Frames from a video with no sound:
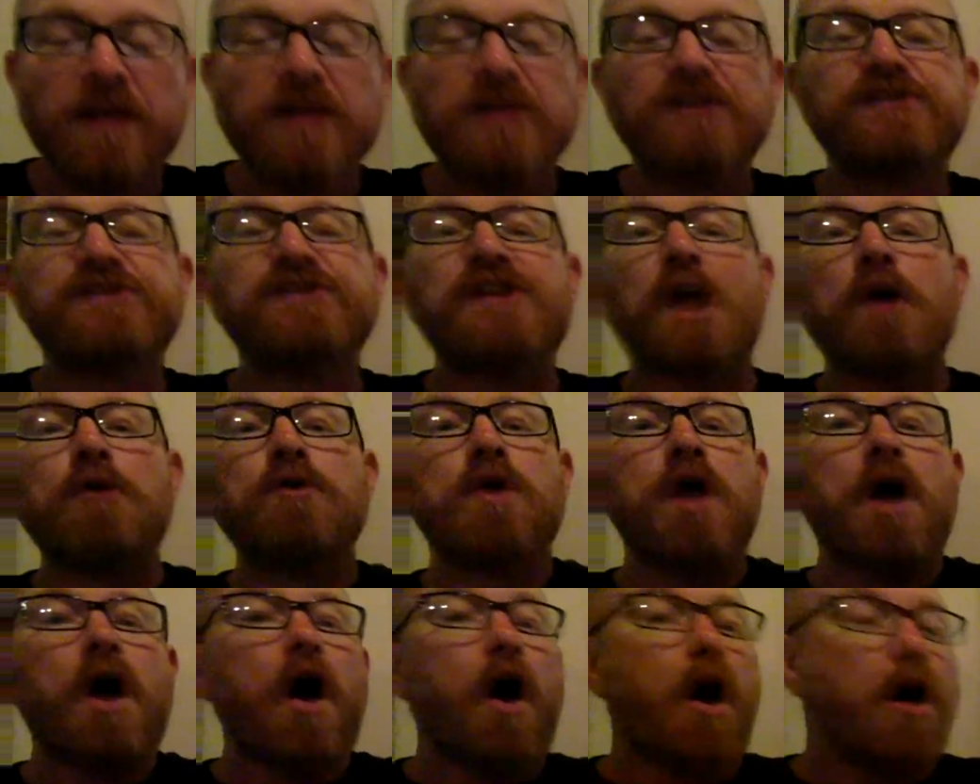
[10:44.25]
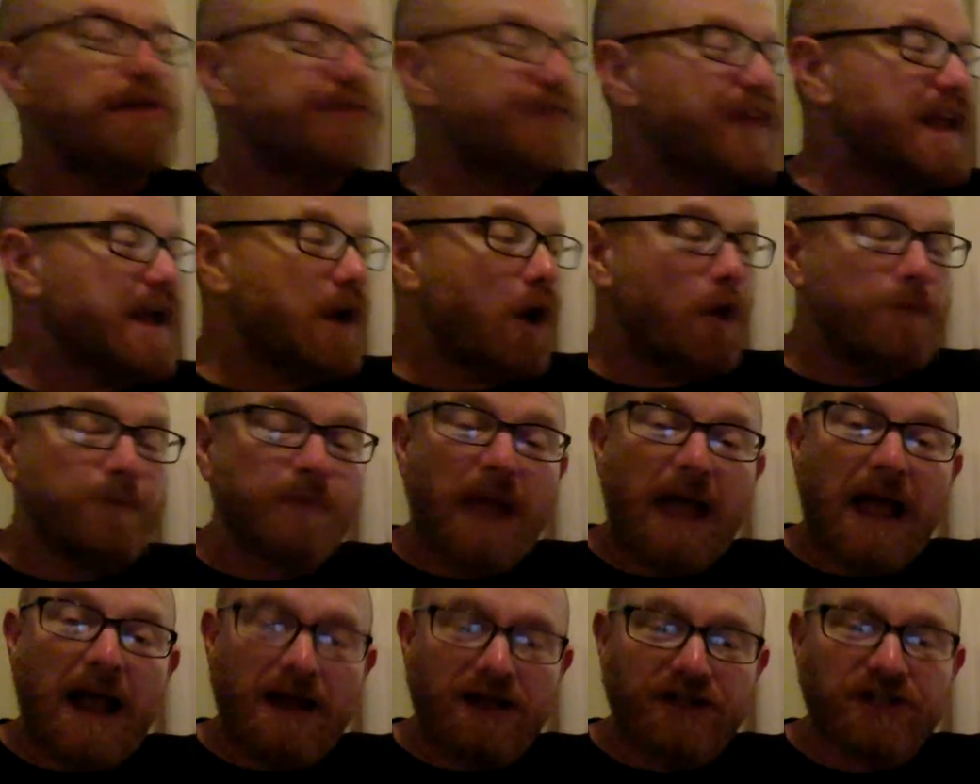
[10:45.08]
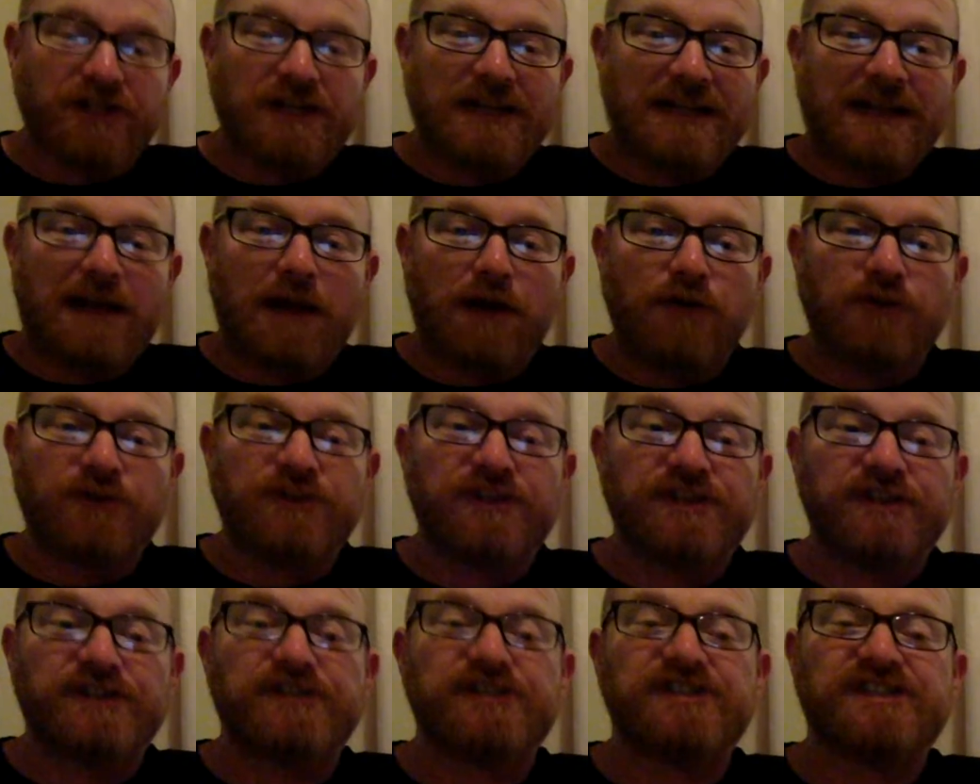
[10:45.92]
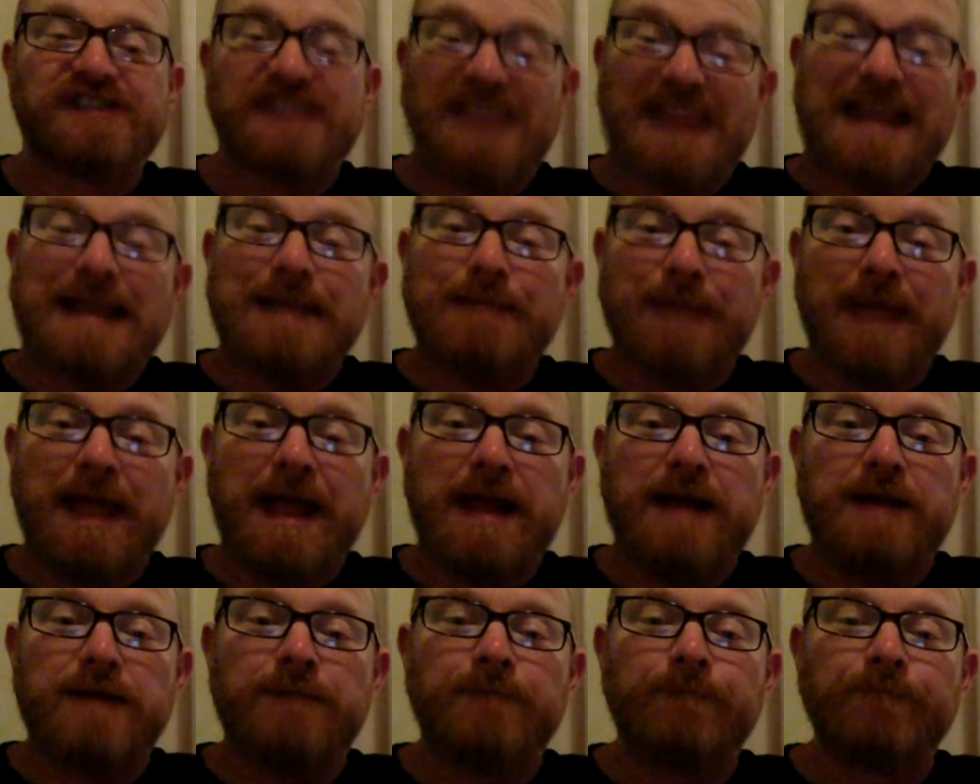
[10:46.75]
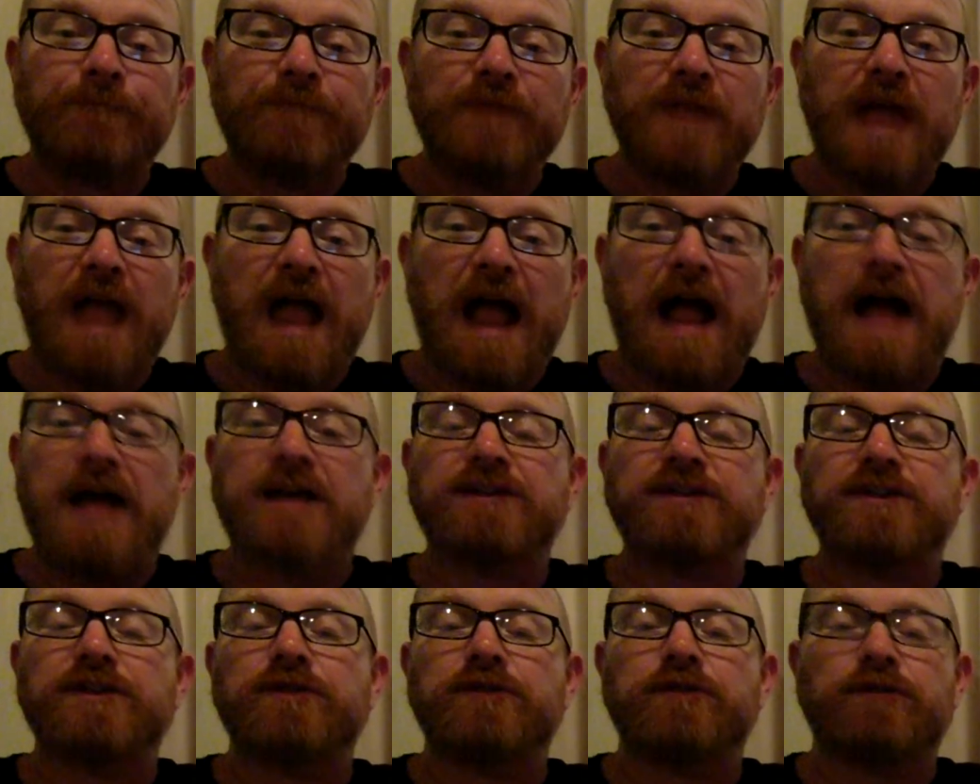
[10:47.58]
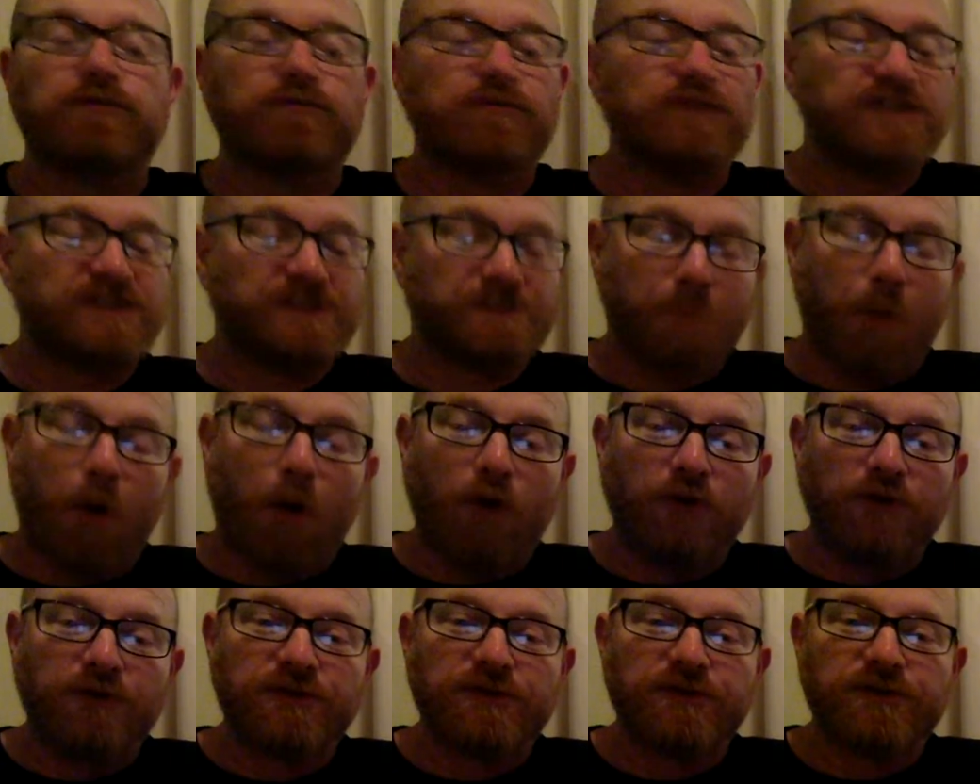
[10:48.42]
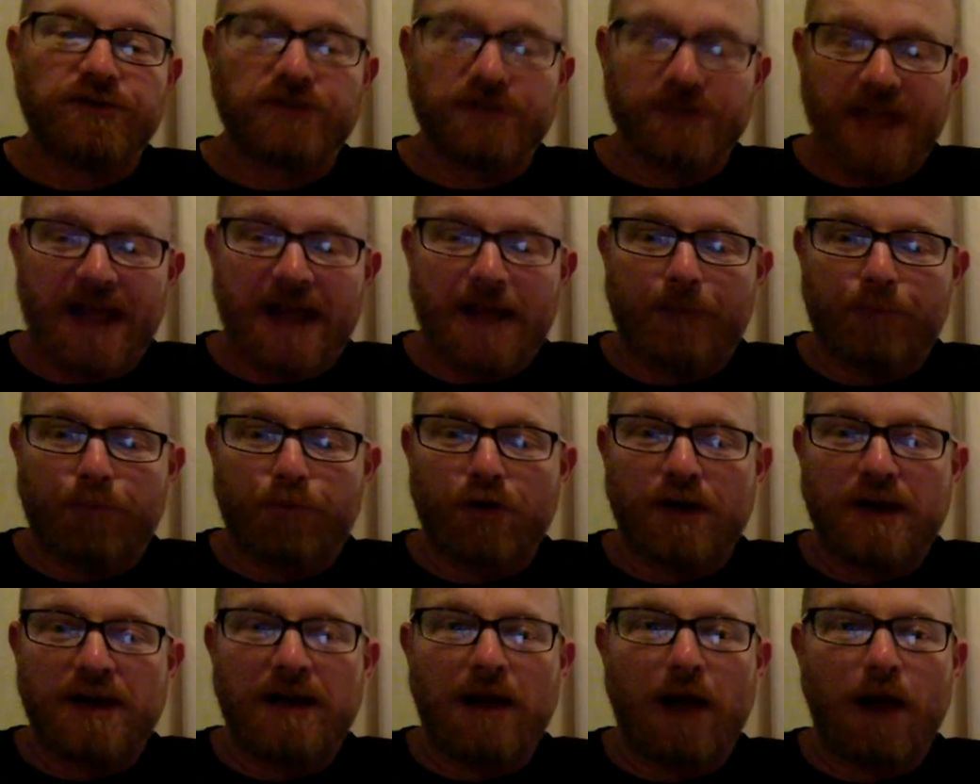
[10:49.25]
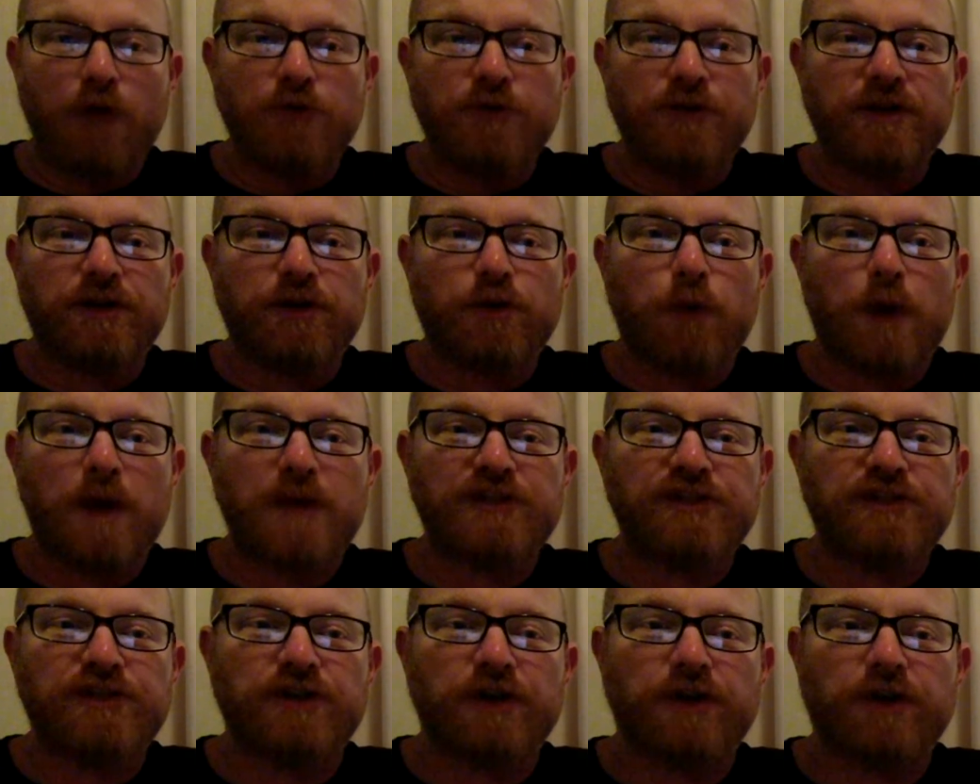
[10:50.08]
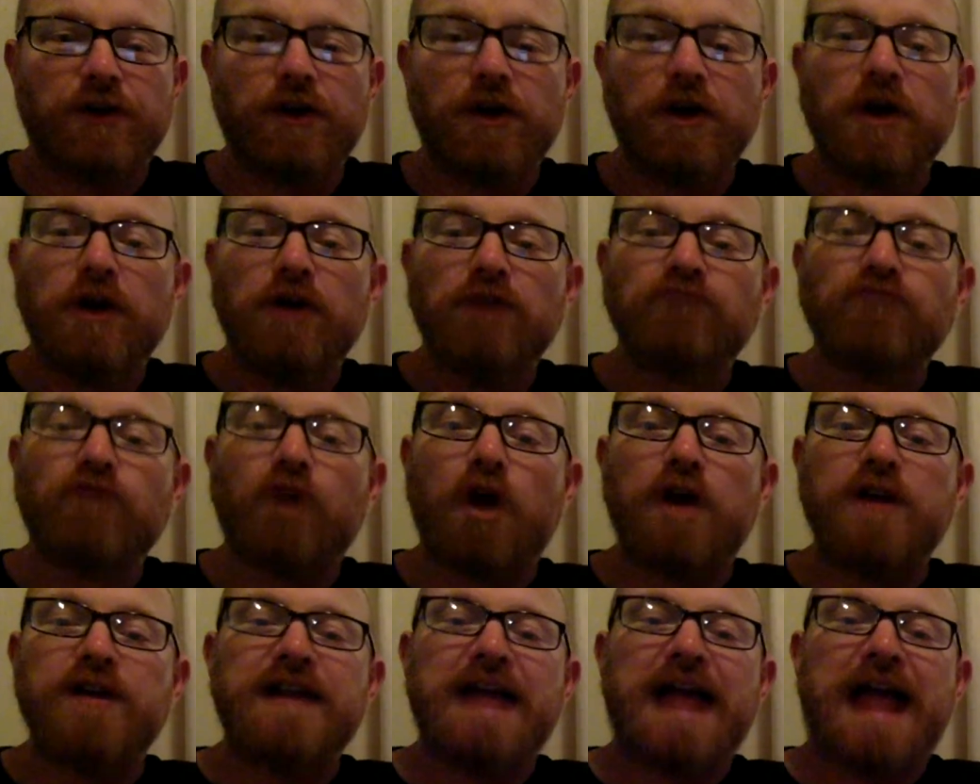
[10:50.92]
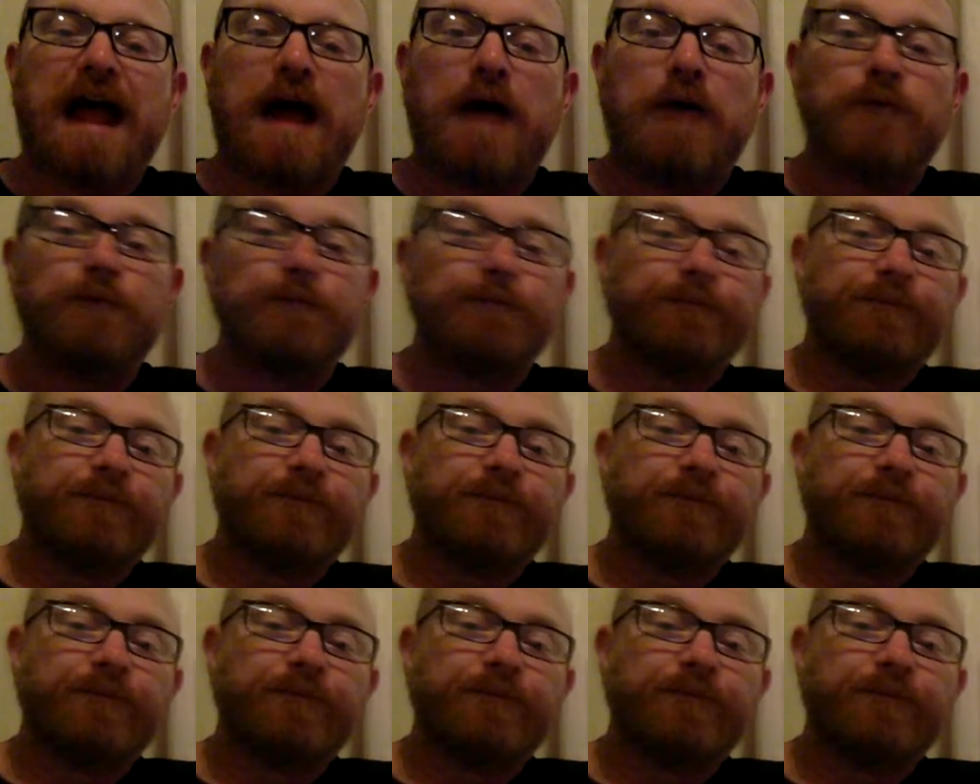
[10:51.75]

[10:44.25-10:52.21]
So I think I'm actually going to steam in and respond to that preloaded question right now.